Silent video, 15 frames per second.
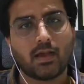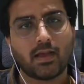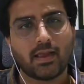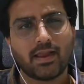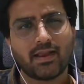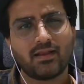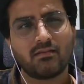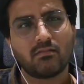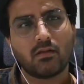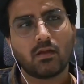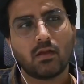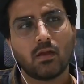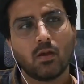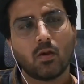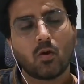And
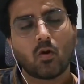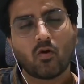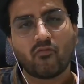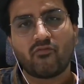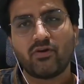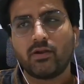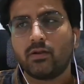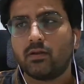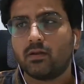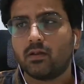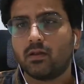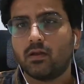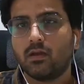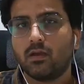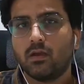often,
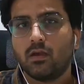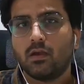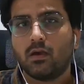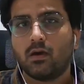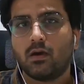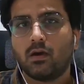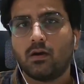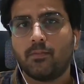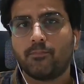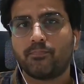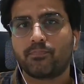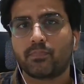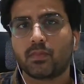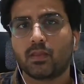um,